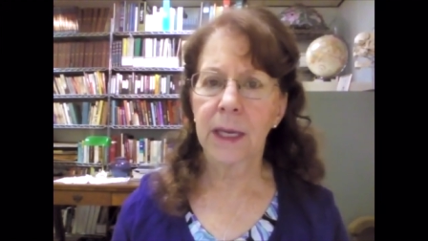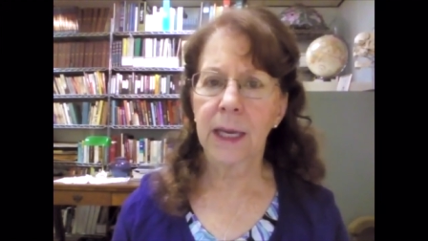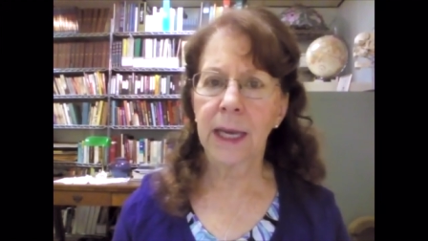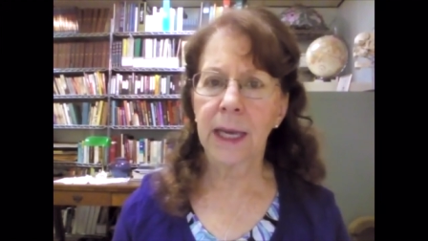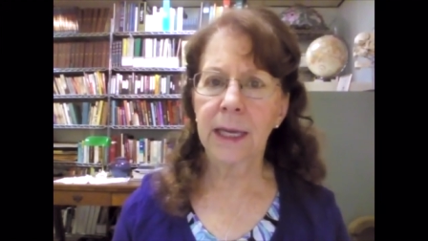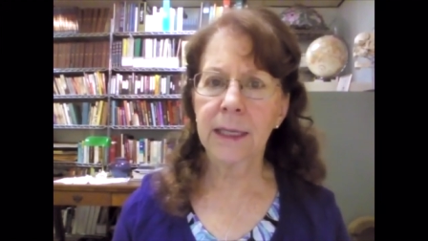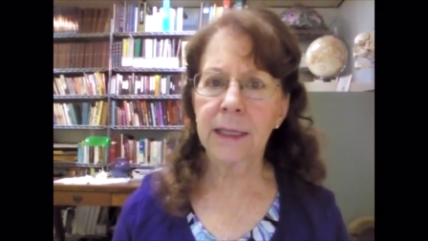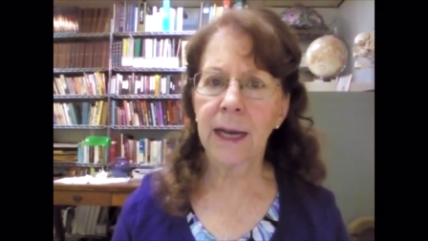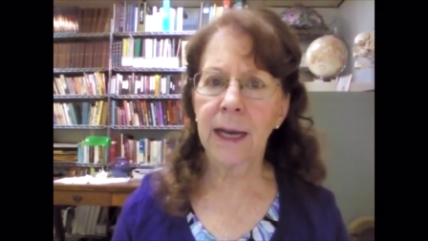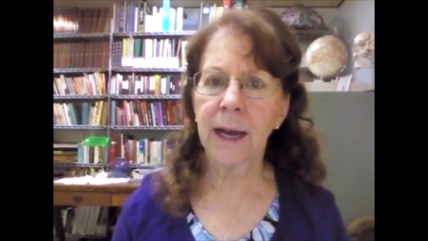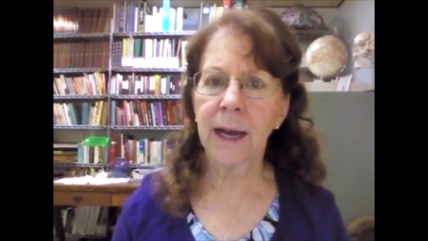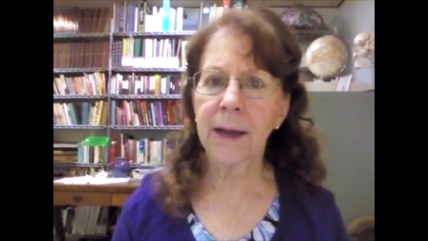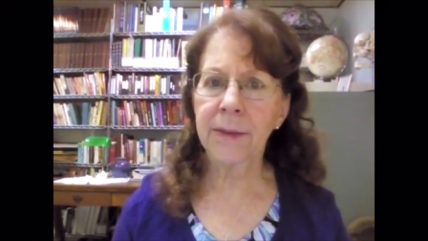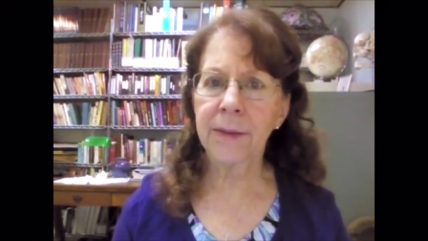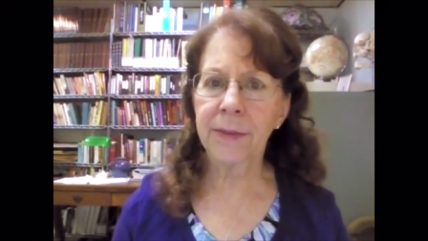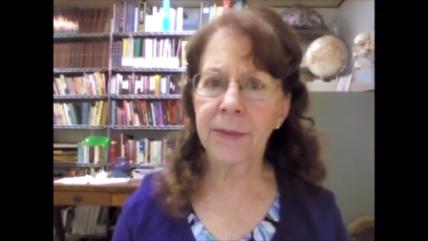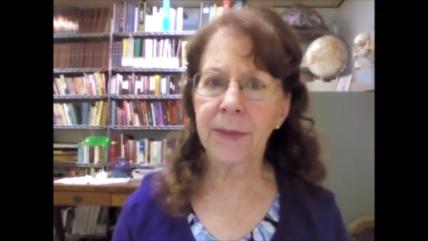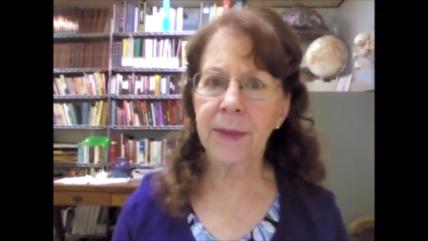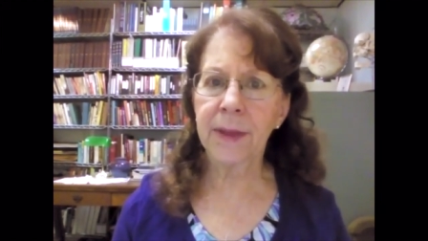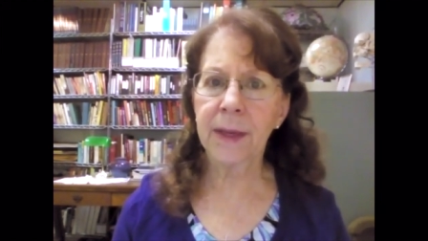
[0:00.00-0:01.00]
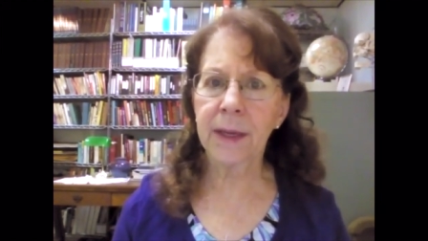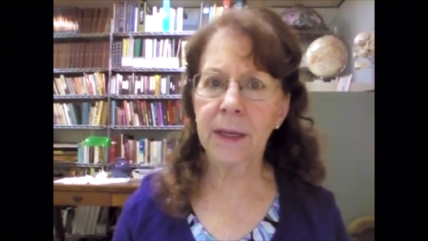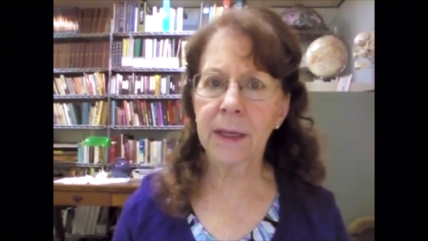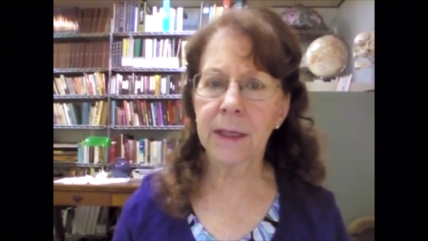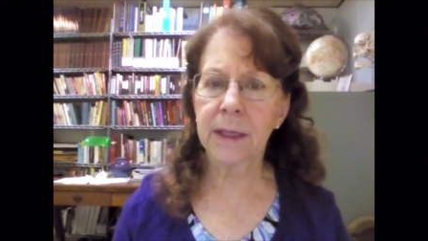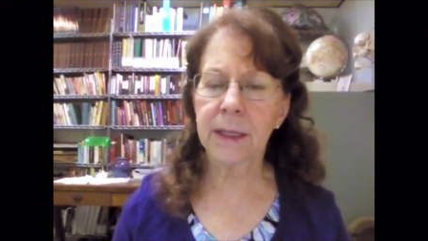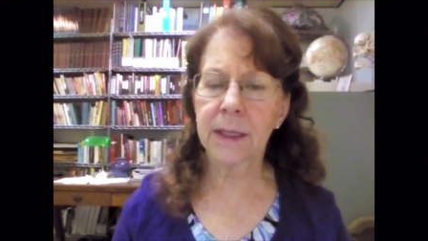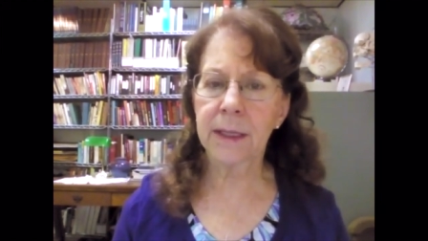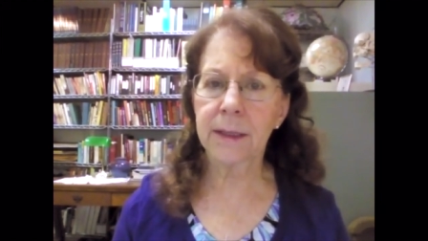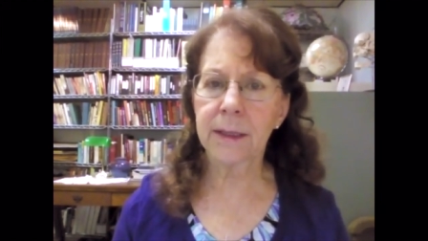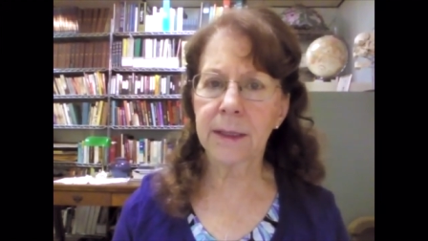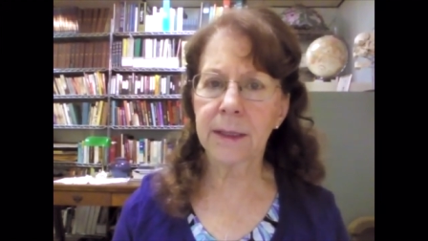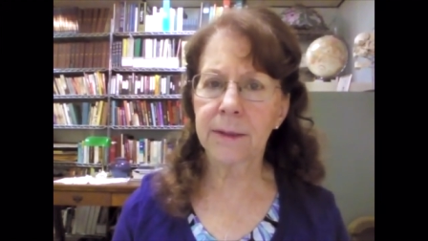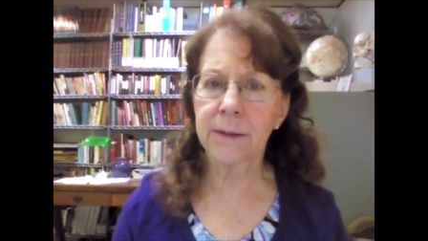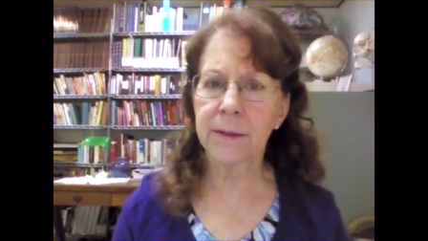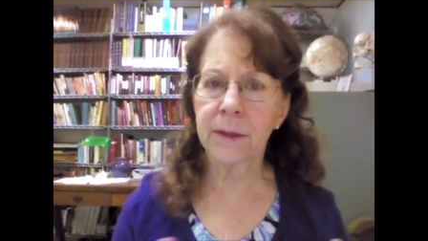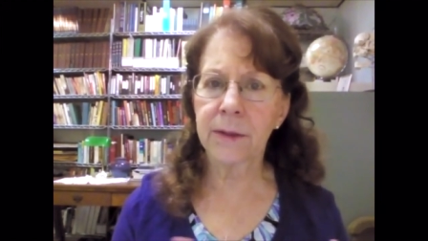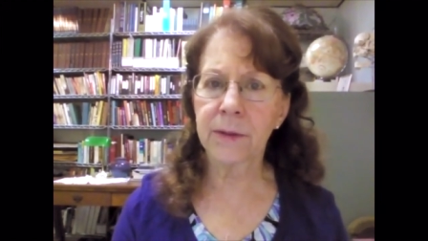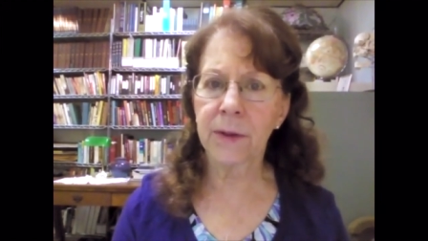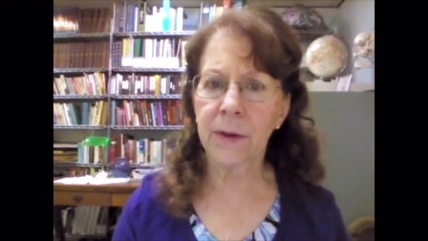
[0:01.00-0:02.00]
And I think,
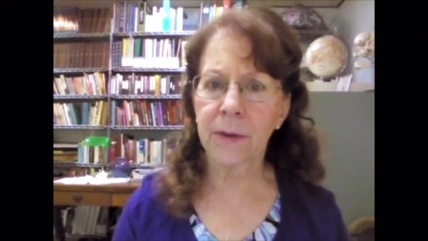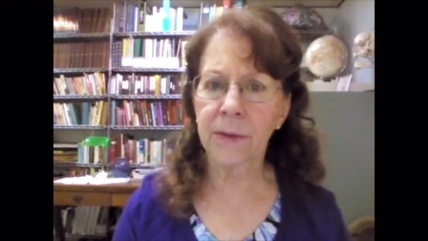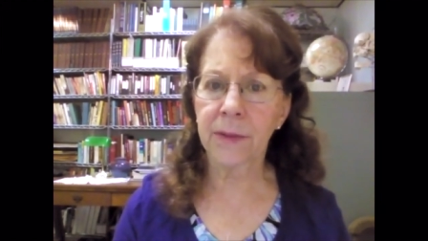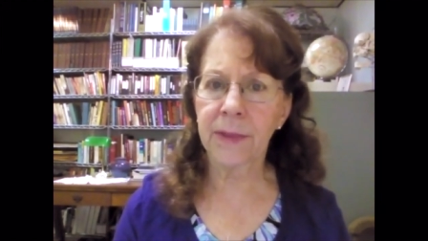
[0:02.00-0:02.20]
you know,